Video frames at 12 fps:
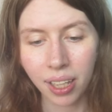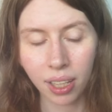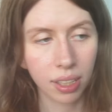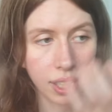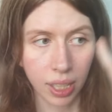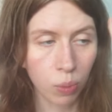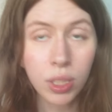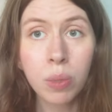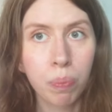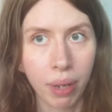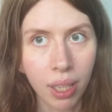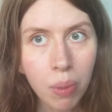It
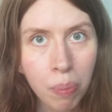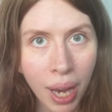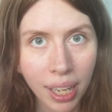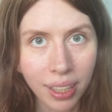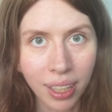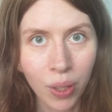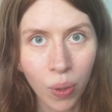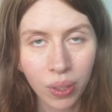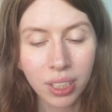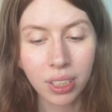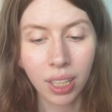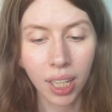was spellbinding,
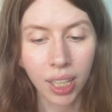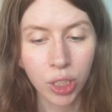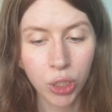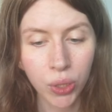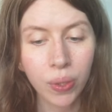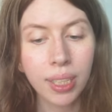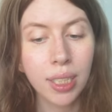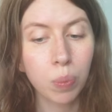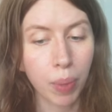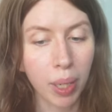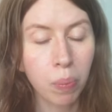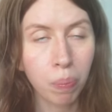honestly, truly
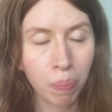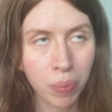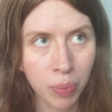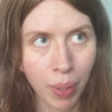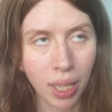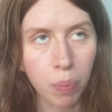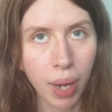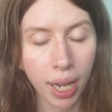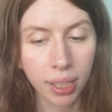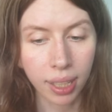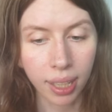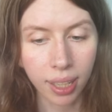
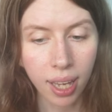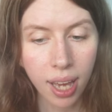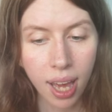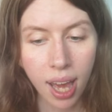spellbinding.